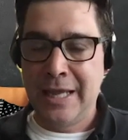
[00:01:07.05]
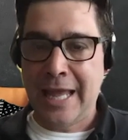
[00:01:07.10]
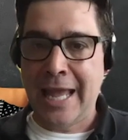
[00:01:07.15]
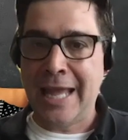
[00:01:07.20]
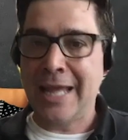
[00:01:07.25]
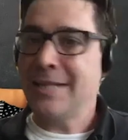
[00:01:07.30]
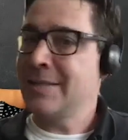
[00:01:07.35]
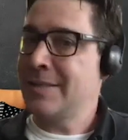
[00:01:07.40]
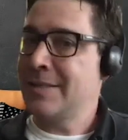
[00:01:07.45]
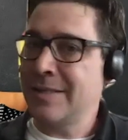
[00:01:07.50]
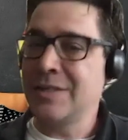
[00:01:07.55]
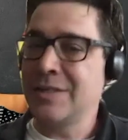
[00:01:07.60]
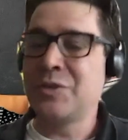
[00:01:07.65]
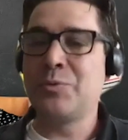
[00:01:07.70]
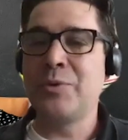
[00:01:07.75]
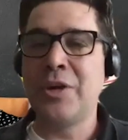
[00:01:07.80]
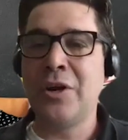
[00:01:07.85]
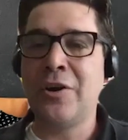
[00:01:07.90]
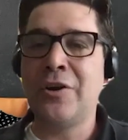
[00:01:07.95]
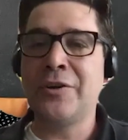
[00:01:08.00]
And since
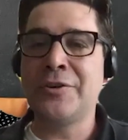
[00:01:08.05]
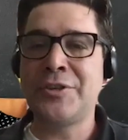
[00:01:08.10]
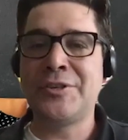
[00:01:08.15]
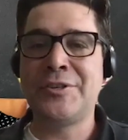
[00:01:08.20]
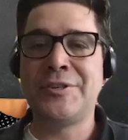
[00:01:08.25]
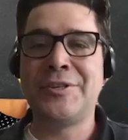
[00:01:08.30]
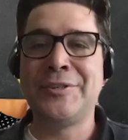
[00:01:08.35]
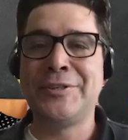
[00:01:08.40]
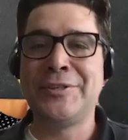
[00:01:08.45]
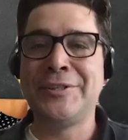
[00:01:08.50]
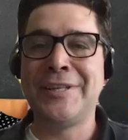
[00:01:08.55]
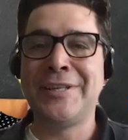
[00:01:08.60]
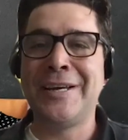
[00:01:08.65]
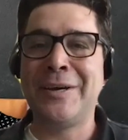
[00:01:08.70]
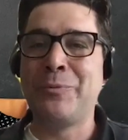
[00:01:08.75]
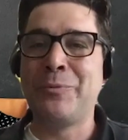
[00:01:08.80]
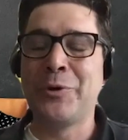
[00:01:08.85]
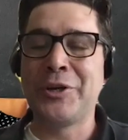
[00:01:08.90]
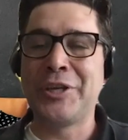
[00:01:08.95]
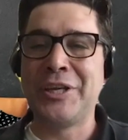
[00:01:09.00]
we are still
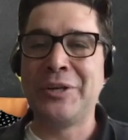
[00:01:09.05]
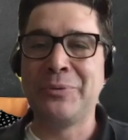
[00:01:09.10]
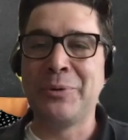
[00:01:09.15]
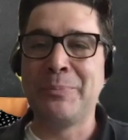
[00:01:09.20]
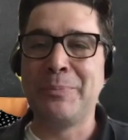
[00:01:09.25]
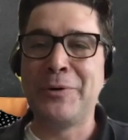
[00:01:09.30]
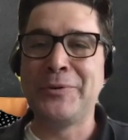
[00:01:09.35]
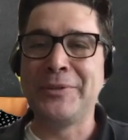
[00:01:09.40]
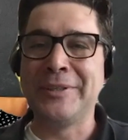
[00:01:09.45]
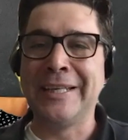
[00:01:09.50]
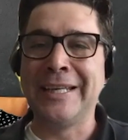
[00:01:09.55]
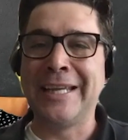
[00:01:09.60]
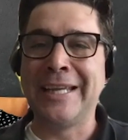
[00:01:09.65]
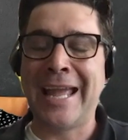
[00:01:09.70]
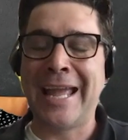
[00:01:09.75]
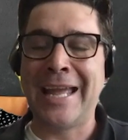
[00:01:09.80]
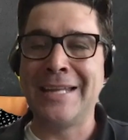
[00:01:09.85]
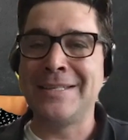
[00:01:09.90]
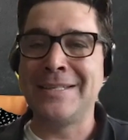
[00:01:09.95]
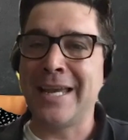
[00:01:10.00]
working remotely
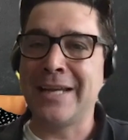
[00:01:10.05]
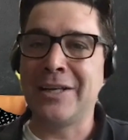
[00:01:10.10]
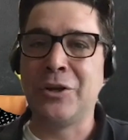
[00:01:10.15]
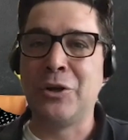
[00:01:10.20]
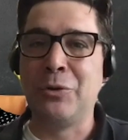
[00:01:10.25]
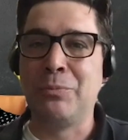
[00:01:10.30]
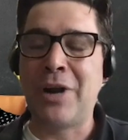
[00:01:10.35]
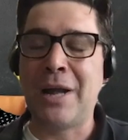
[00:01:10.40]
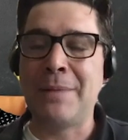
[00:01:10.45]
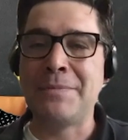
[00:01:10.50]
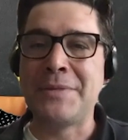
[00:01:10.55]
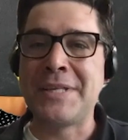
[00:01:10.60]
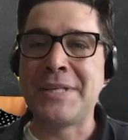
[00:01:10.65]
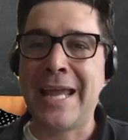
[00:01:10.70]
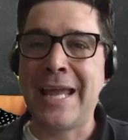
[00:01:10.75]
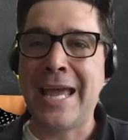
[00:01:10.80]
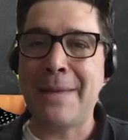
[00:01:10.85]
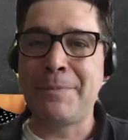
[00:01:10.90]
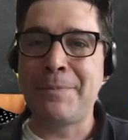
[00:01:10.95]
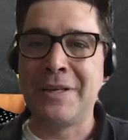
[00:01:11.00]
and technical problems can
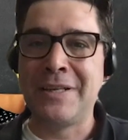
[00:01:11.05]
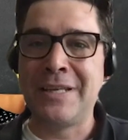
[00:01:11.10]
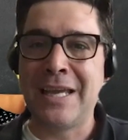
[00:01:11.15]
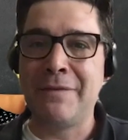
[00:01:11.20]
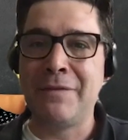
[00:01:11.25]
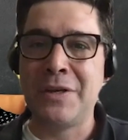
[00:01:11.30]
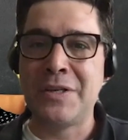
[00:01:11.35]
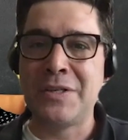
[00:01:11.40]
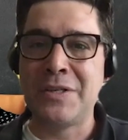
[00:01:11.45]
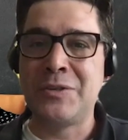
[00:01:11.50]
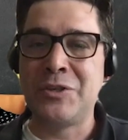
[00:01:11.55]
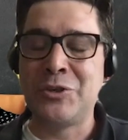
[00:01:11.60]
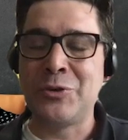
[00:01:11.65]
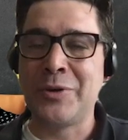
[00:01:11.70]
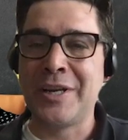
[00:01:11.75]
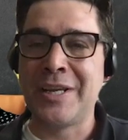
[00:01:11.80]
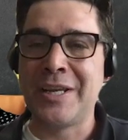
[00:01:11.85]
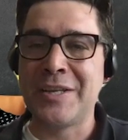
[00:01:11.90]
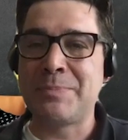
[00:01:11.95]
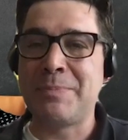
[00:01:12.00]
happen, Kevin is
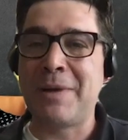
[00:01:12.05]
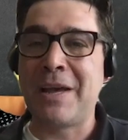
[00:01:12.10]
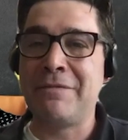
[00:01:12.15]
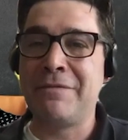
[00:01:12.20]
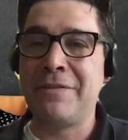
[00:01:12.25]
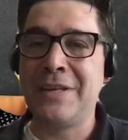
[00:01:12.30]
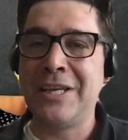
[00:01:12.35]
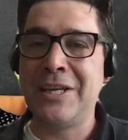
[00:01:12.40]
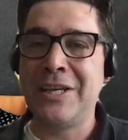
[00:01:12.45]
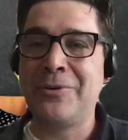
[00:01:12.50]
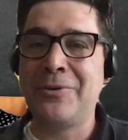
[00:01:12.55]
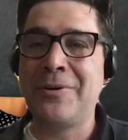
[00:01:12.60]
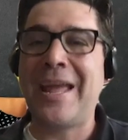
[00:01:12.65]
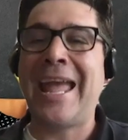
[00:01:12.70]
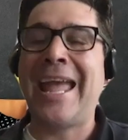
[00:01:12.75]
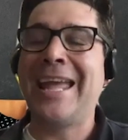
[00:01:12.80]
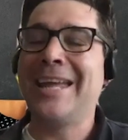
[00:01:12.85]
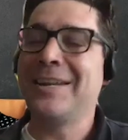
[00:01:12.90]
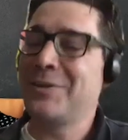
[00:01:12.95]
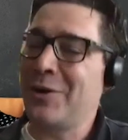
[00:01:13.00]
joining us by video
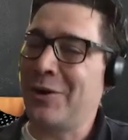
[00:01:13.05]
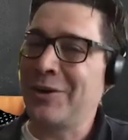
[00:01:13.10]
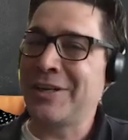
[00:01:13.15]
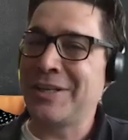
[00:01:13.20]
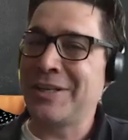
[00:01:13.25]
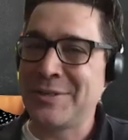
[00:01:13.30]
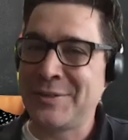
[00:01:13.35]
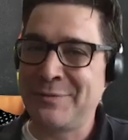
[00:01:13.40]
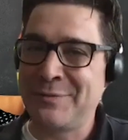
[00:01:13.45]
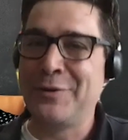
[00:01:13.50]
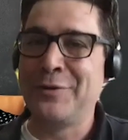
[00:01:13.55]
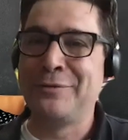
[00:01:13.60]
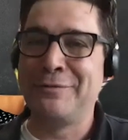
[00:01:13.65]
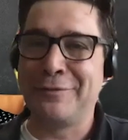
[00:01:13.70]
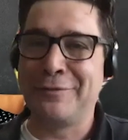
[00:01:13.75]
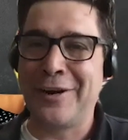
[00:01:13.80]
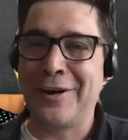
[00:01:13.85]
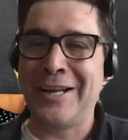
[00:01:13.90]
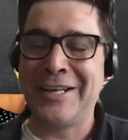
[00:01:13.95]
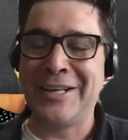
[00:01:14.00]
and on his phone
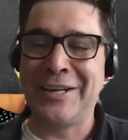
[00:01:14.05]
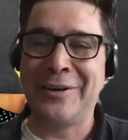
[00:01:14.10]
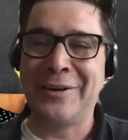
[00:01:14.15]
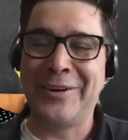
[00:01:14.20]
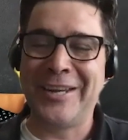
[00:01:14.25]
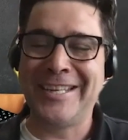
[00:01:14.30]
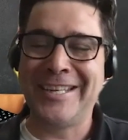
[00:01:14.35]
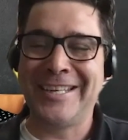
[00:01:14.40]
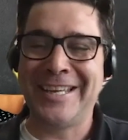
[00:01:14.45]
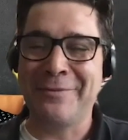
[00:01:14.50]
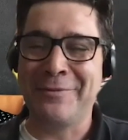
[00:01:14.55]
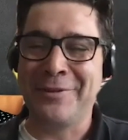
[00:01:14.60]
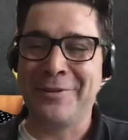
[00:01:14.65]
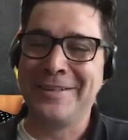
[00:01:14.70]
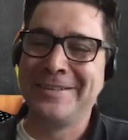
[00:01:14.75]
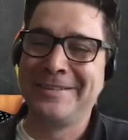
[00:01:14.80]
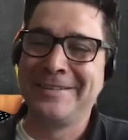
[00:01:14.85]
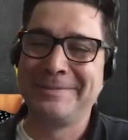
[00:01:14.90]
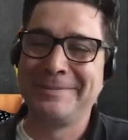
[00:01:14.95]
for audio. Hey, Kevin.